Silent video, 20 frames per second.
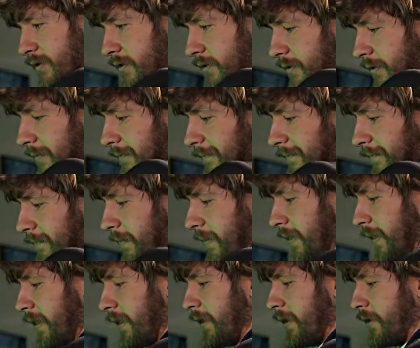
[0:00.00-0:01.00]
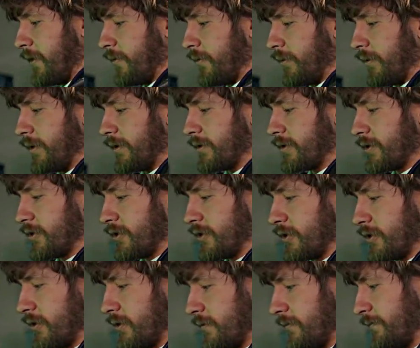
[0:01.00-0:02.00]
here
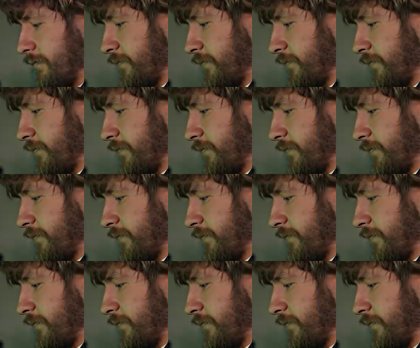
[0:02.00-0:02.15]
which